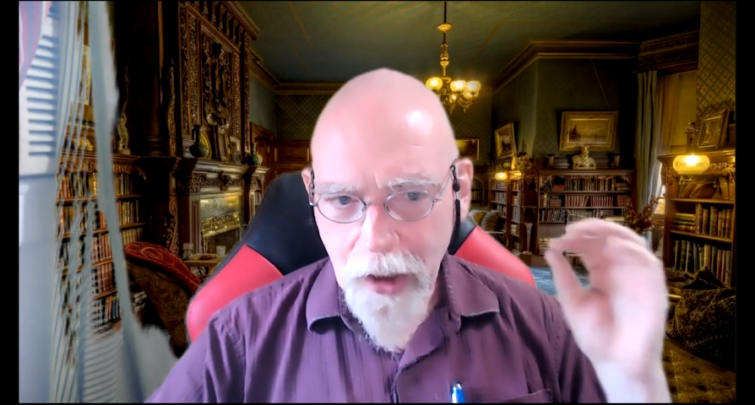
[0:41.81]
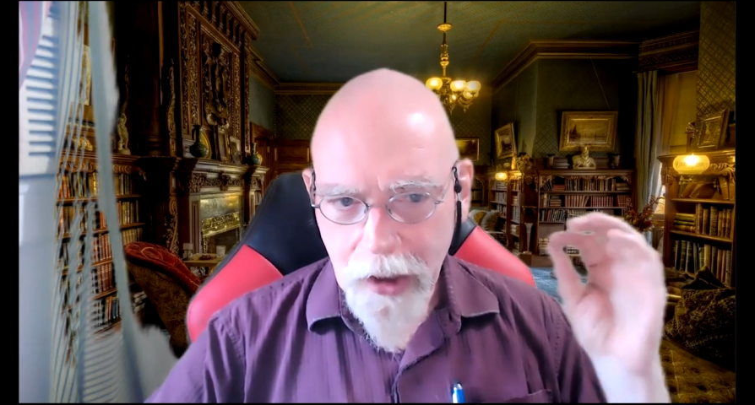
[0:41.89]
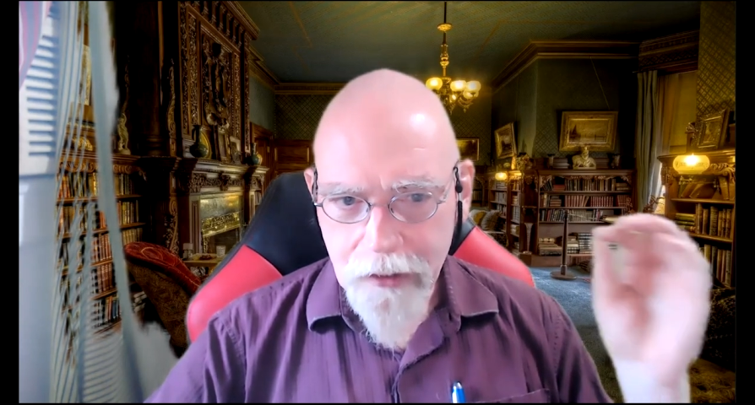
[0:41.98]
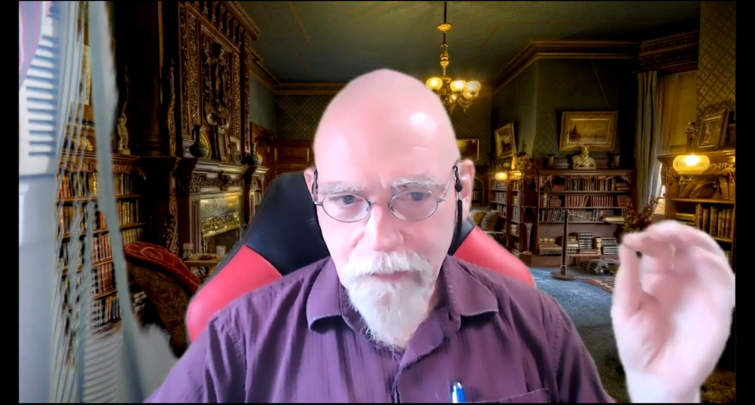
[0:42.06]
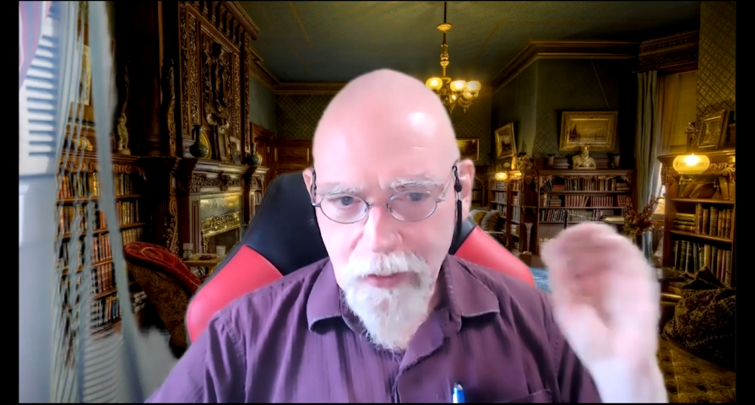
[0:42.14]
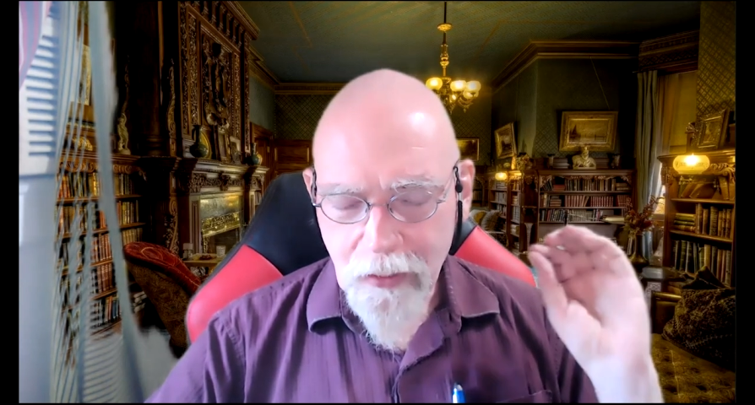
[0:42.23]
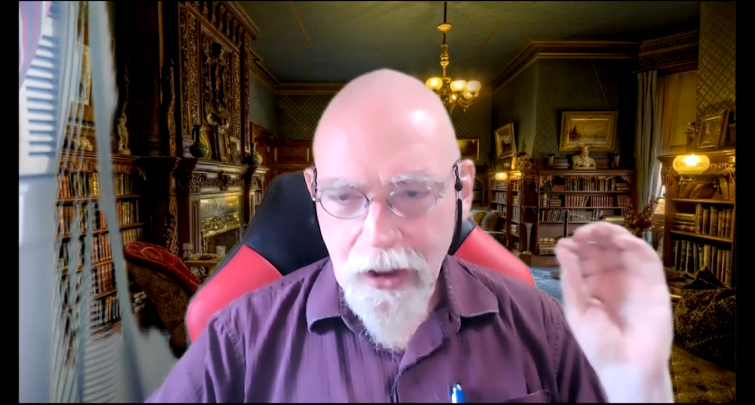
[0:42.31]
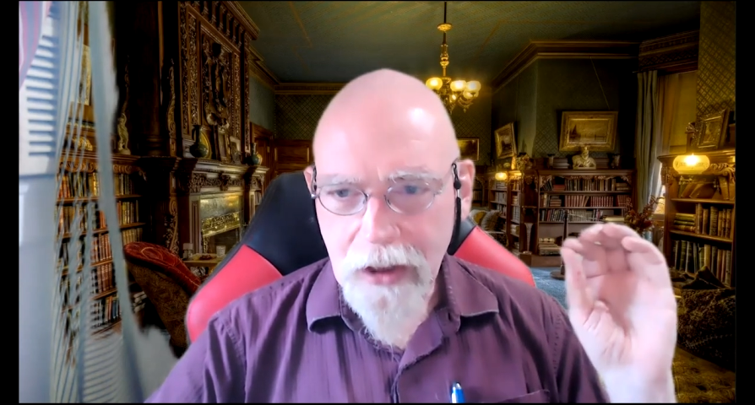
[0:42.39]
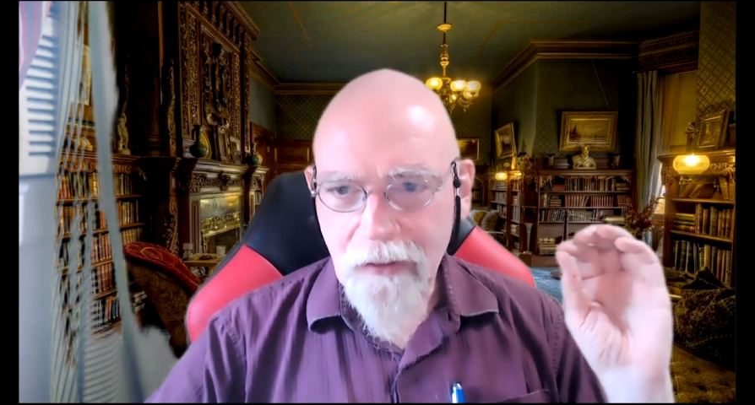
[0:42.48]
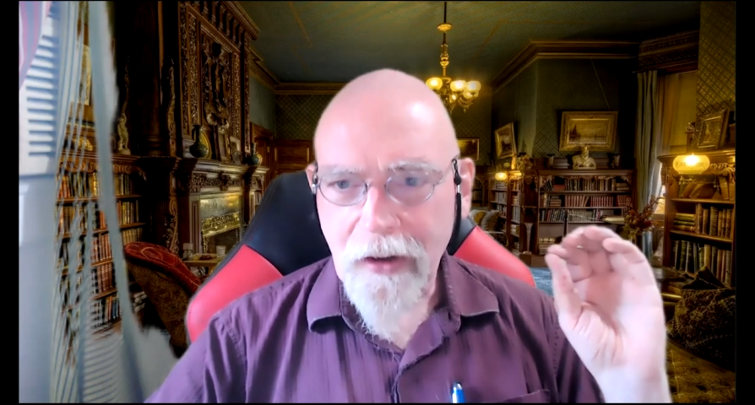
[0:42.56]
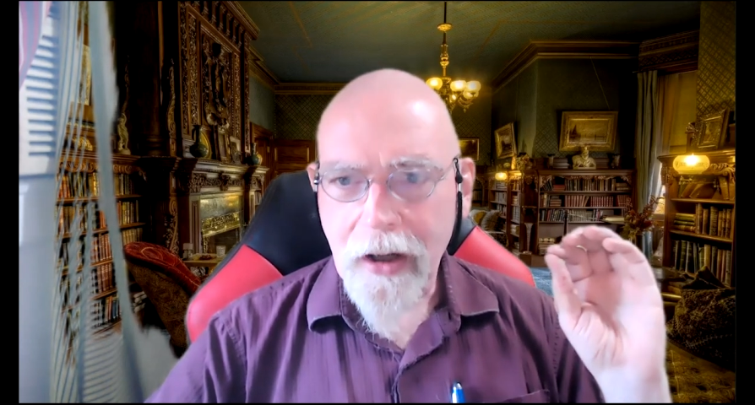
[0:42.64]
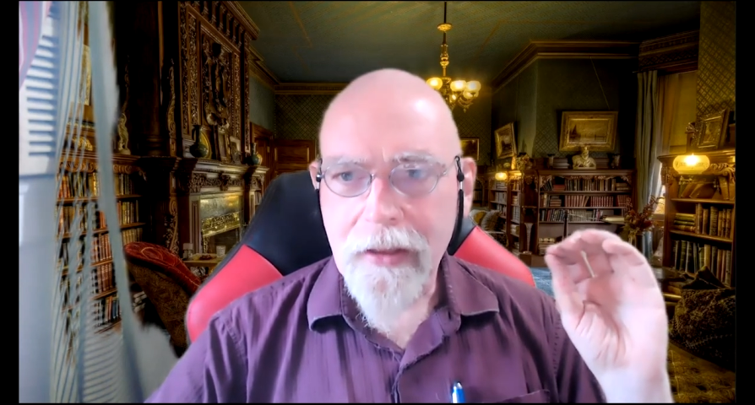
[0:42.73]
and a few
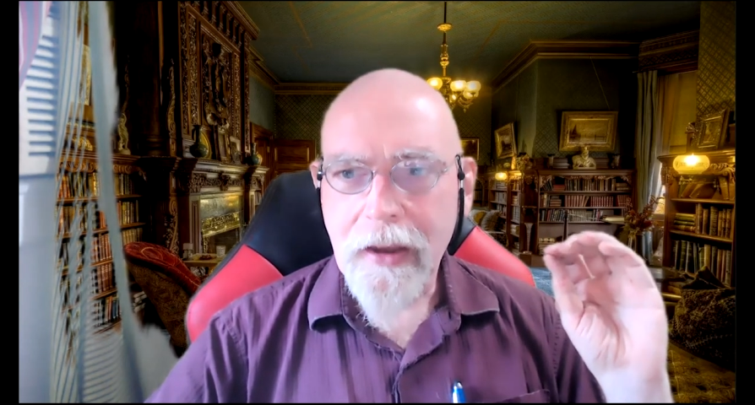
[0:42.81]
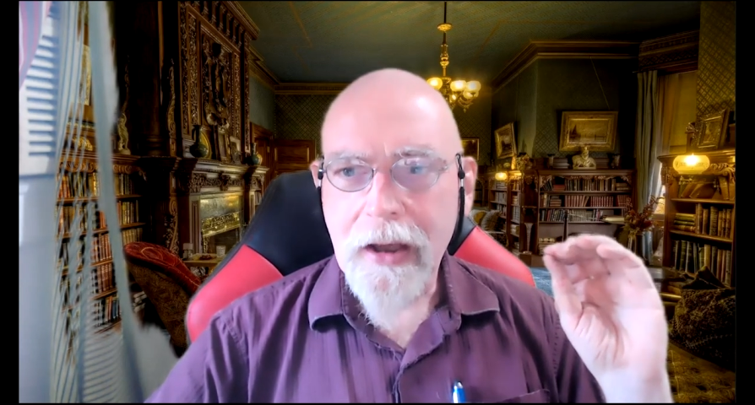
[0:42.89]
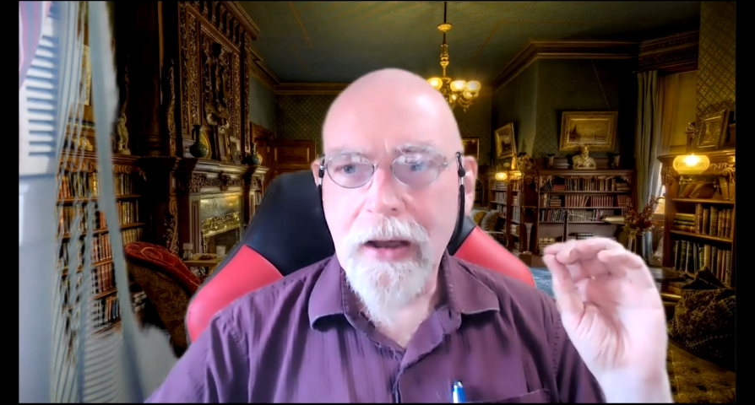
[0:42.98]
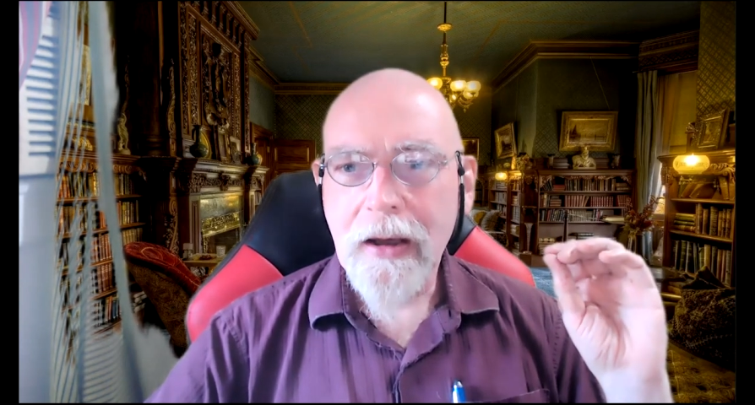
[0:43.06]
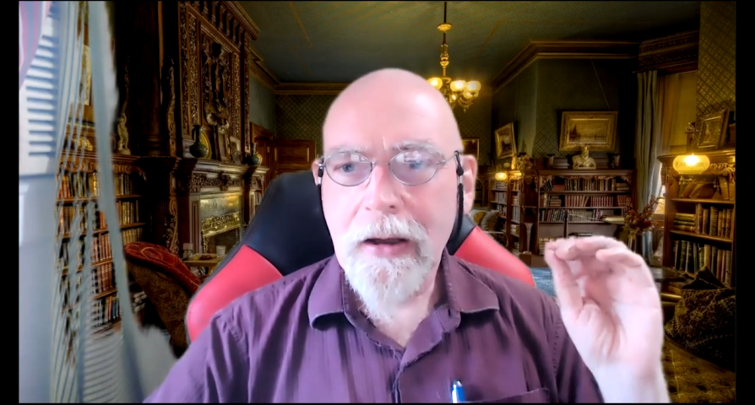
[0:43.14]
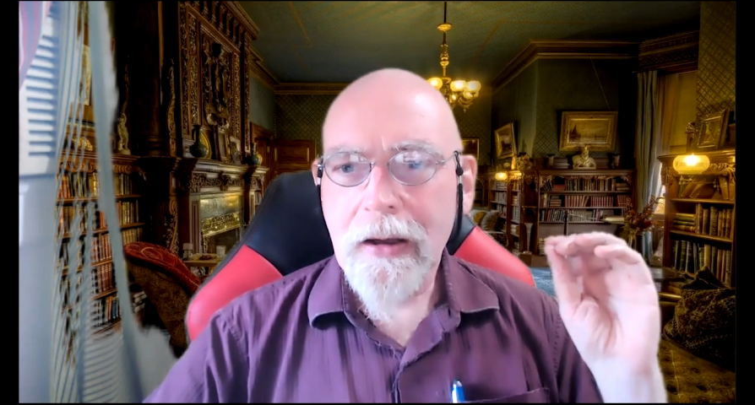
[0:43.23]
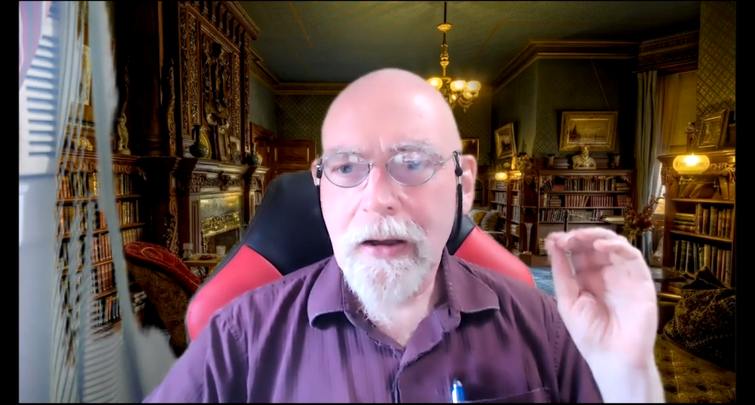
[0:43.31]
things that I think